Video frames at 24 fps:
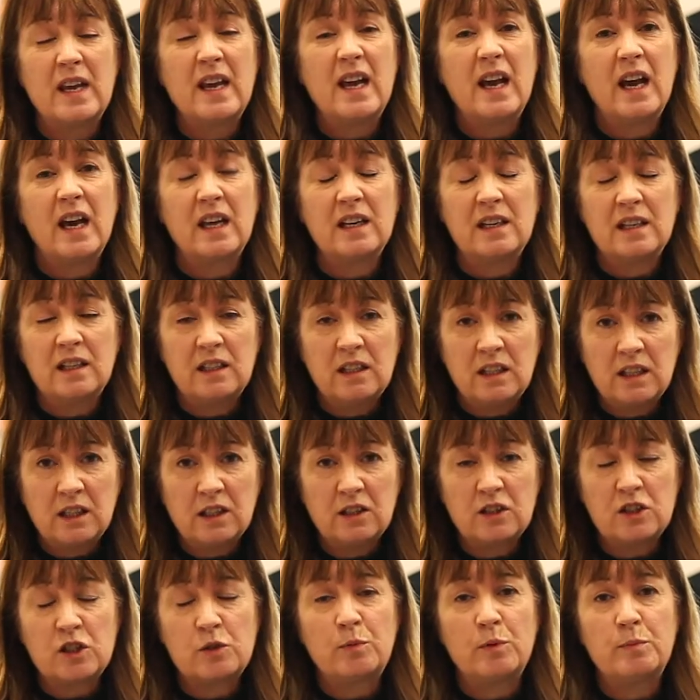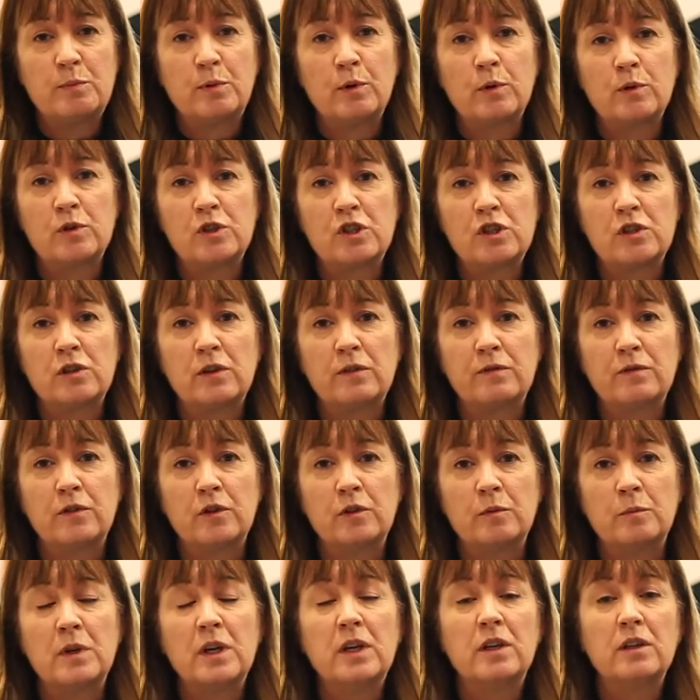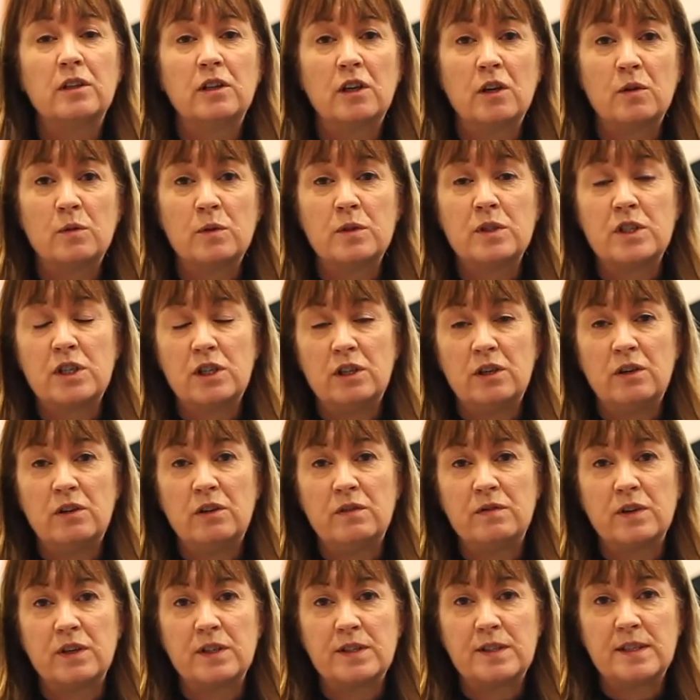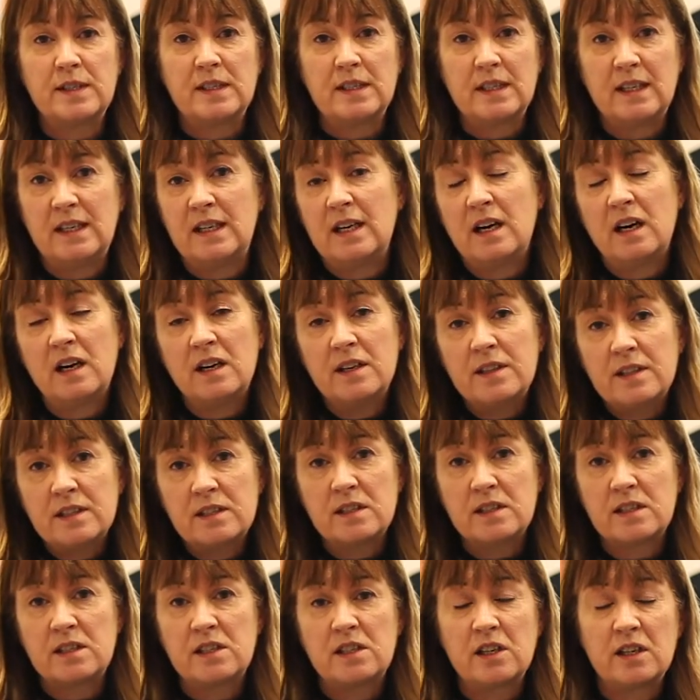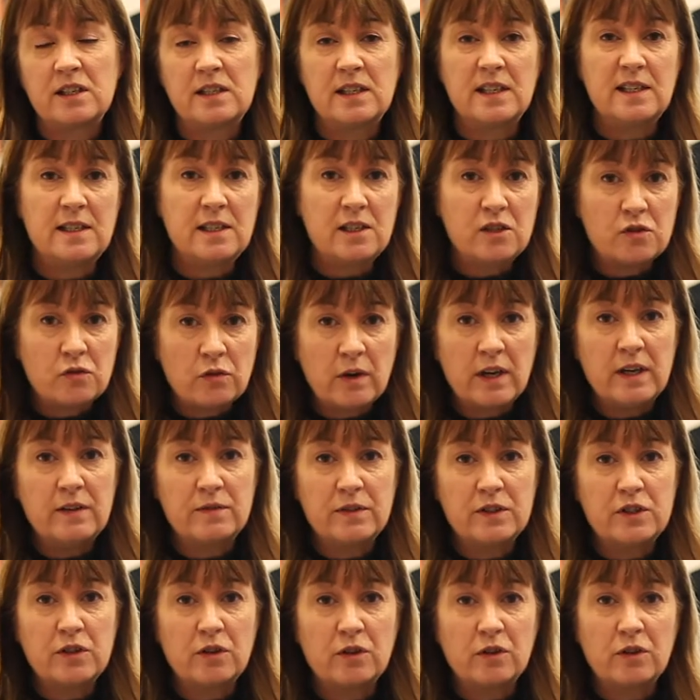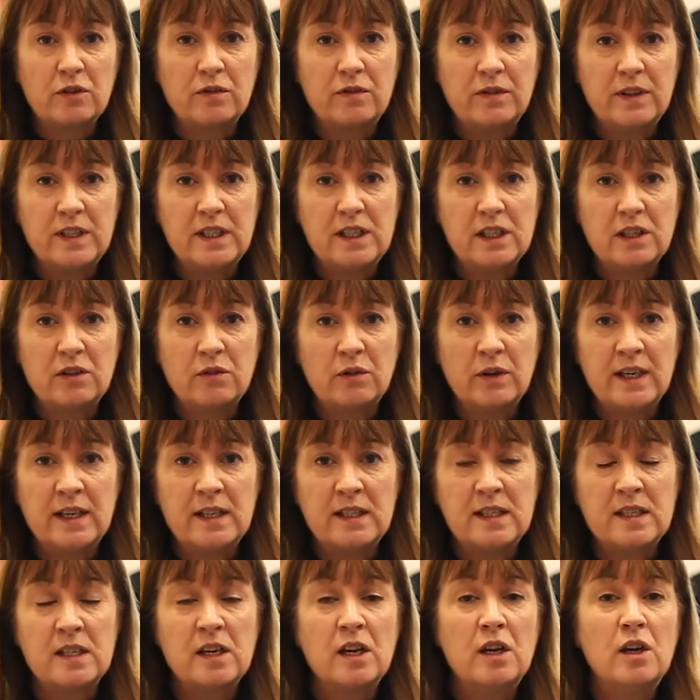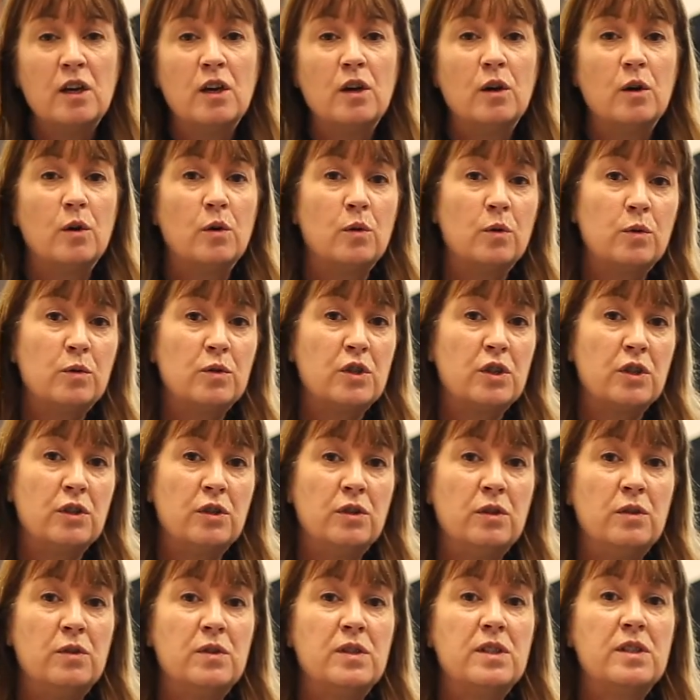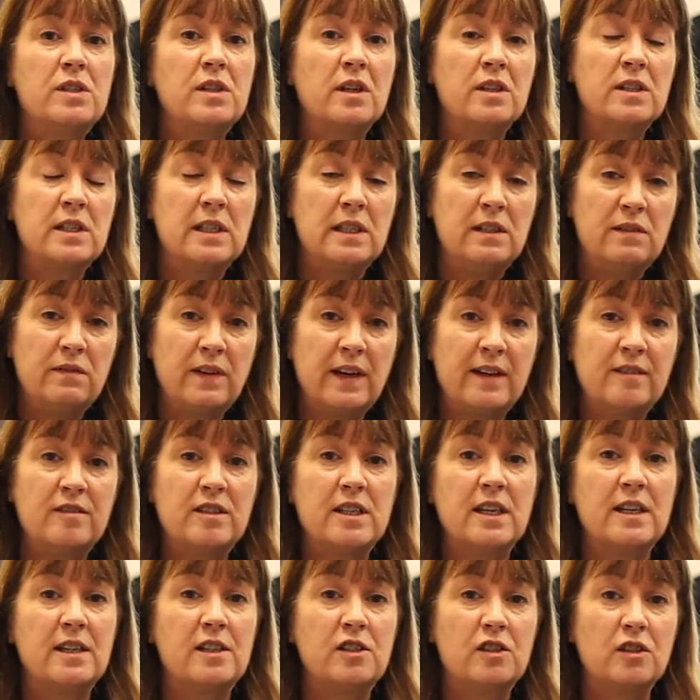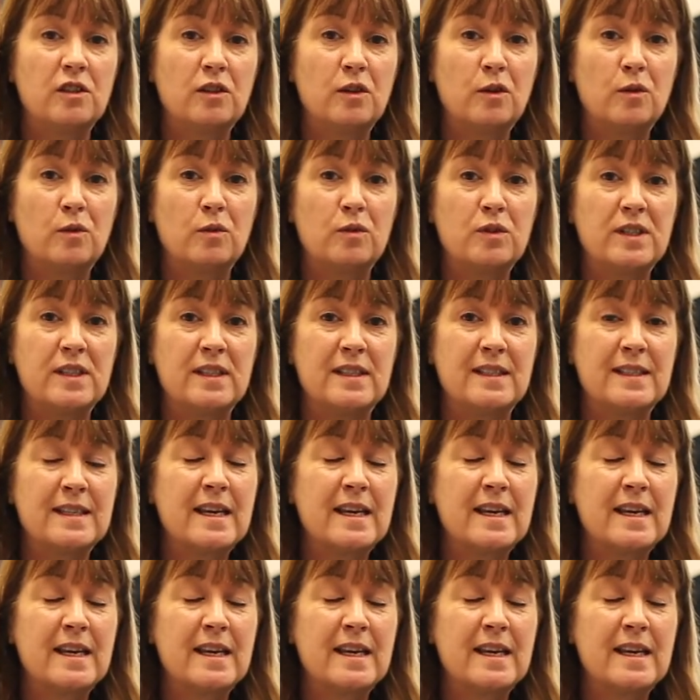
and a large proportion of them go on to university, either to study straight photography degrees or to study foundation courses.